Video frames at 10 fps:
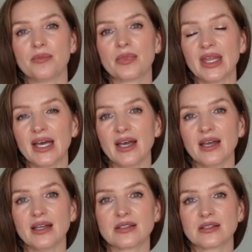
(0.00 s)

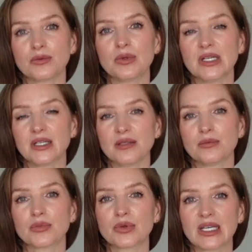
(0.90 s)
that will
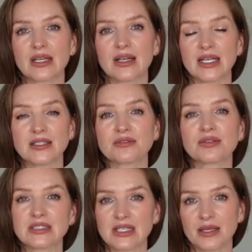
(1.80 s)
bring a
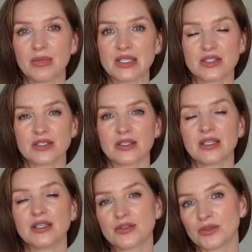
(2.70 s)
different dimension
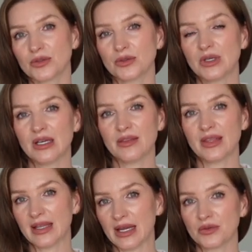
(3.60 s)
into
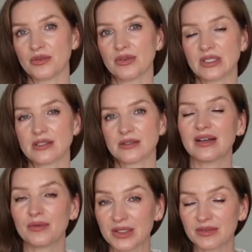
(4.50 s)
that outfit.
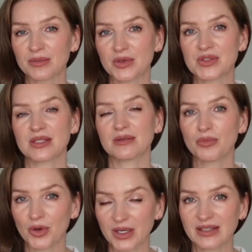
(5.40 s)
One of the most
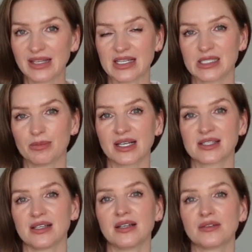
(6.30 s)
important
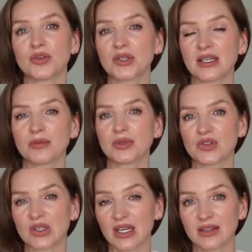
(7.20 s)
aspects of looking put
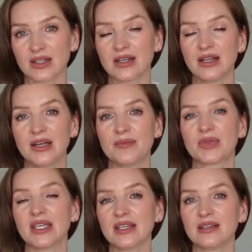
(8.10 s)
together
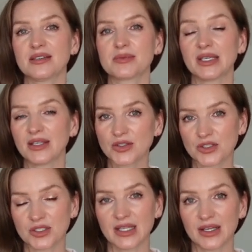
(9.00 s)
is making
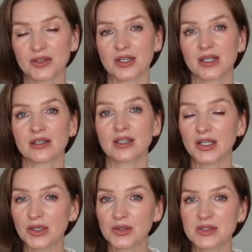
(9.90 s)
sure that your
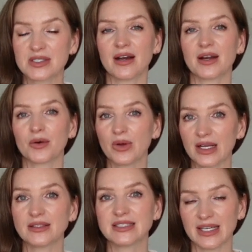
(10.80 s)
clothes are
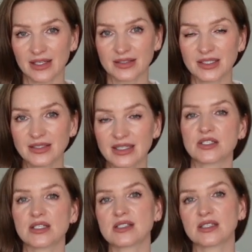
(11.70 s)
well tailored,
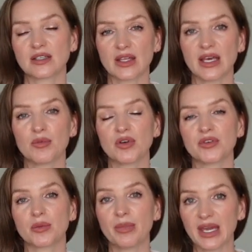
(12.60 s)
adjusting the hem of
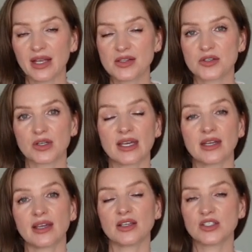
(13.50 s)
your pants or
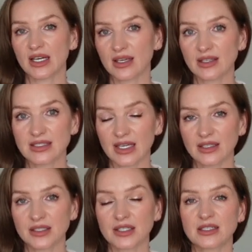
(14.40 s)
getting a jacket
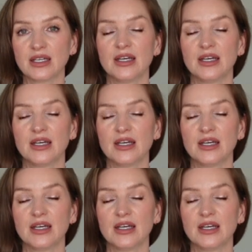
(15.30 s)
tailored.